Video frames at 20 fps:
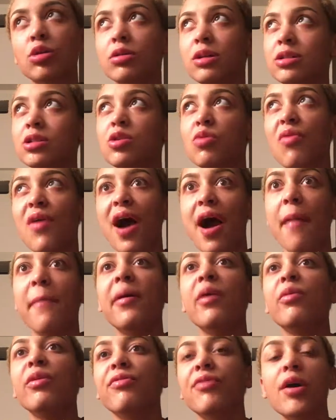took us a while,
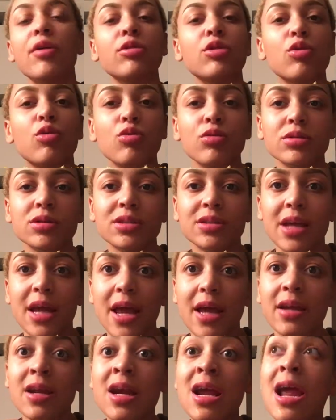but we found the corn
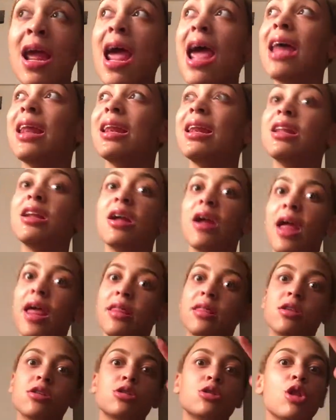stand, and they
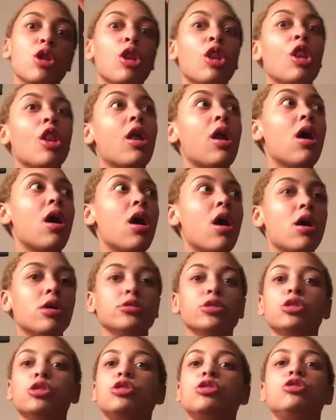had this
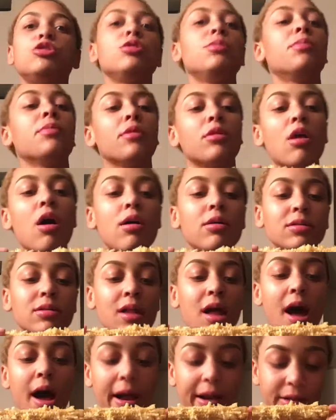long, super long
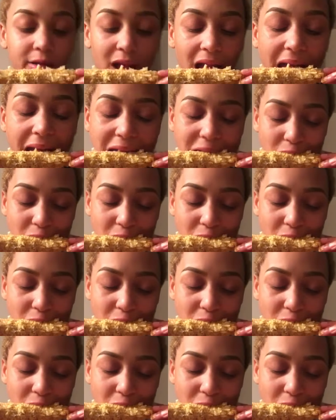line,